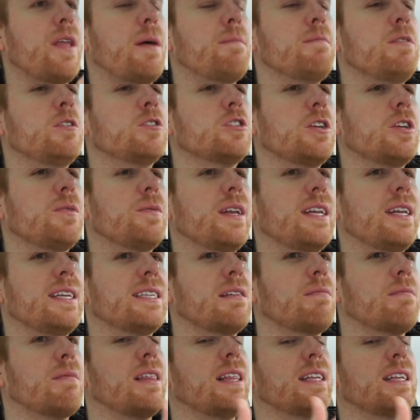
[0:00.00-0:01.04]
I'm usually reading
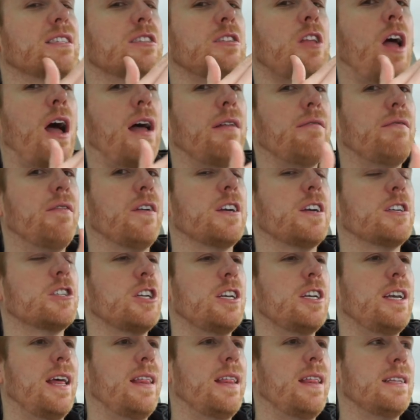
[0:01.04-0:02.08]
something that's nonfiction
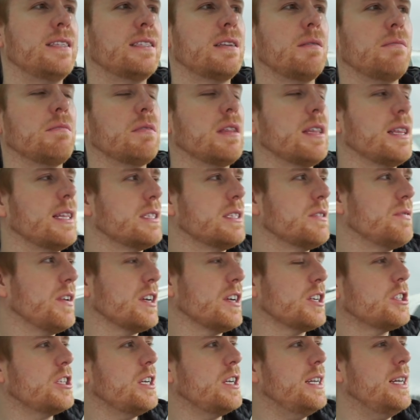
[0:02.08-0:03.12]
and then something that's
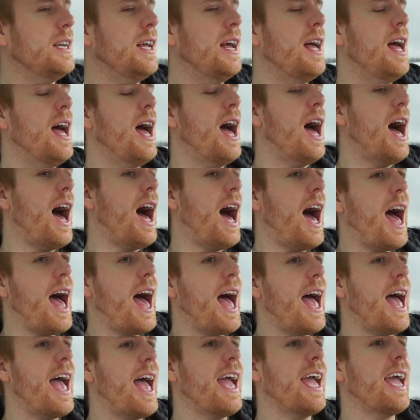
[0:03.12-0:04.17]
fiction.
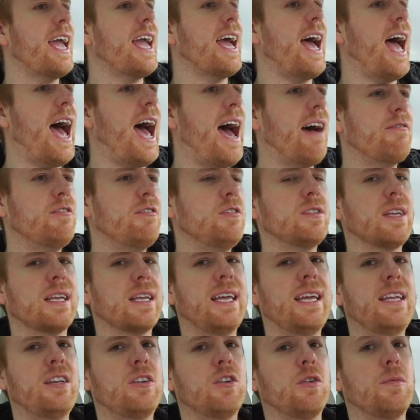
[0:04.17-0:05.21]
I have to use a
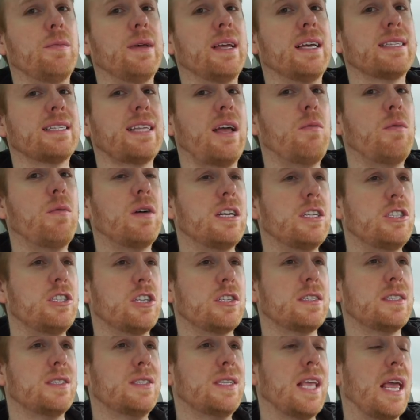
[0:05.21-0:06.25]
Kindle because I want to
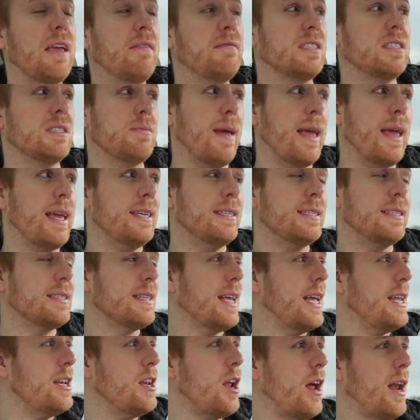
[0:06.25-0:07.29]
just save space
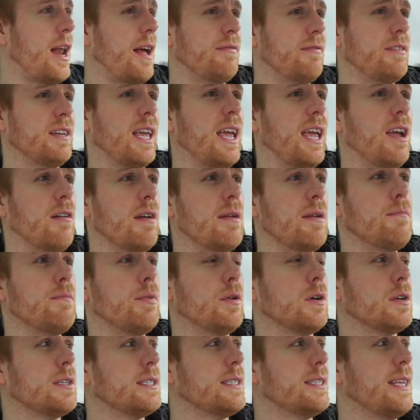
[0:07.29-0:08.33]
and not have to carry
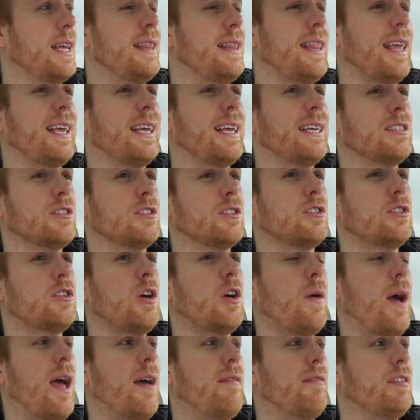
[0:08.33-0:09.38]
books, and they get
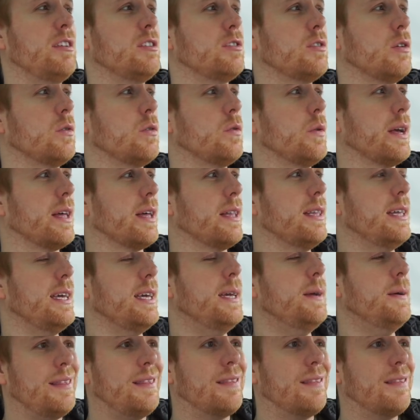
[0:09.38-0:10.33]
so heavy so quickly.